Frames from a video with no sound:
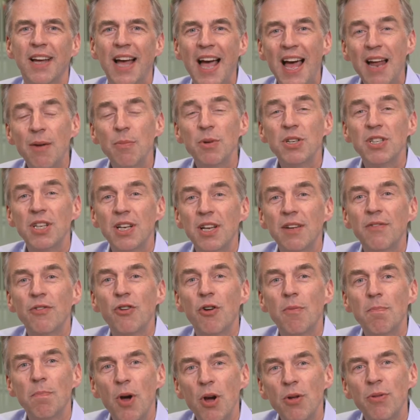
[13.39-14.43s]
And we delivered
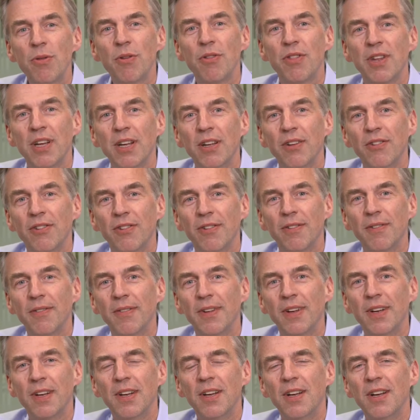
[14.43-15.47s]
on both of these.
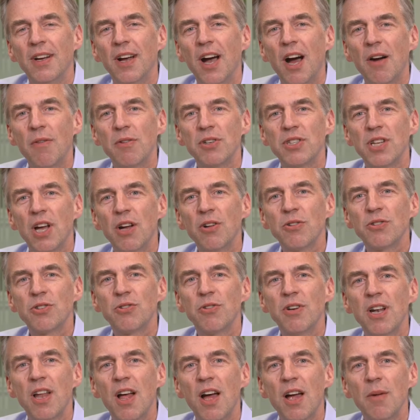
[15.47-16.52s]
Our results
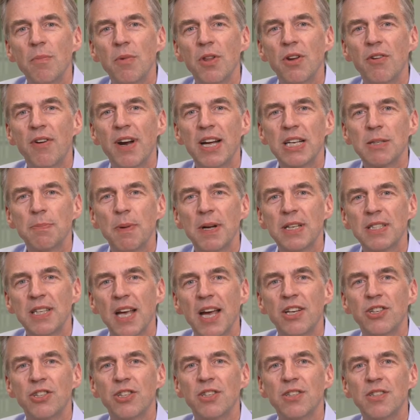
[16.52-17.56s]
are in line with our
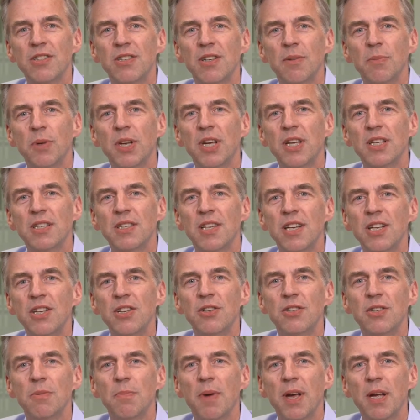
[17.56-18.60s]
expectations, and we
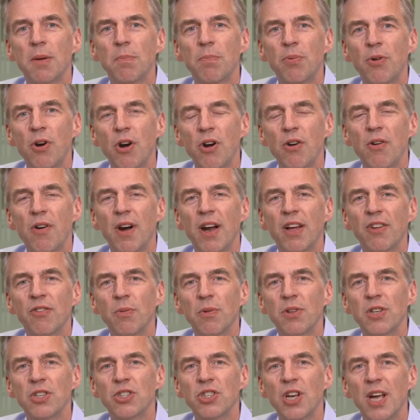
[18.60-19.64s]
continue to make progress
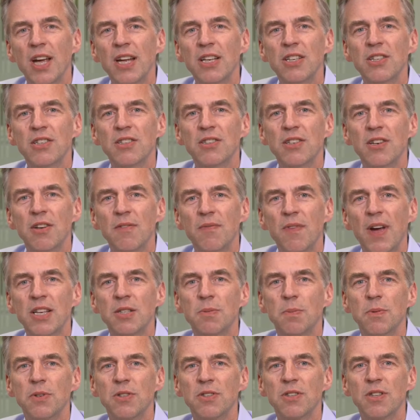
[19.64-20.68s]
with the changes and
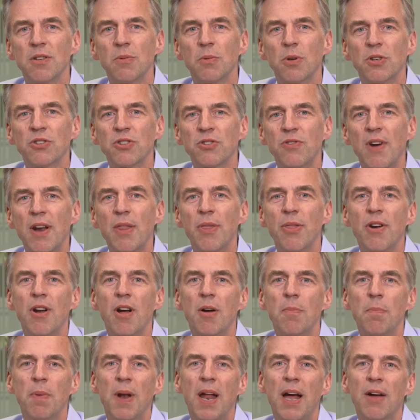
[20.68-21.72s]
investments that will strengthen
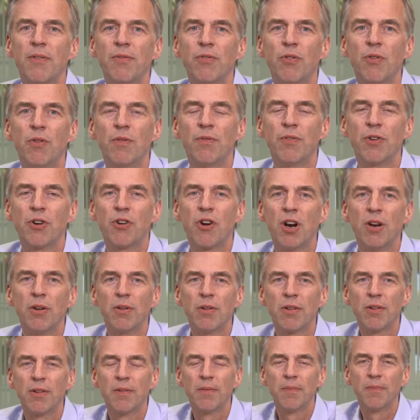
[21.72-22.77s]
our platform for
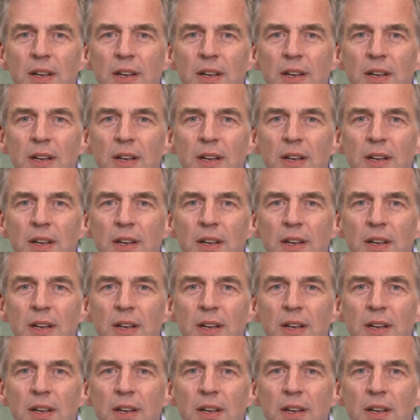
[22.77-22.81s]
growth.